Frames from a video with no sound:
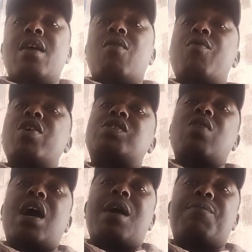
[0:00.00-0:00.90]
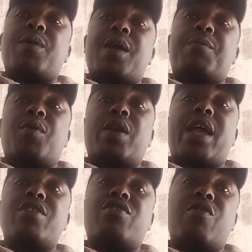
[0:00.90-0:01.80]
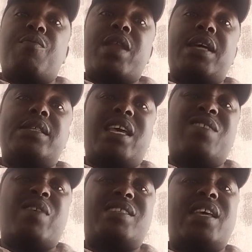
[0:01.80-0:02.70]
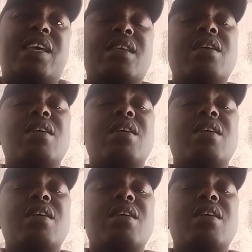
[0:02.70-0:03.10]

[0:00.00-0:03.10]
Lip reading: We also have polyhydramnios, and we are saying,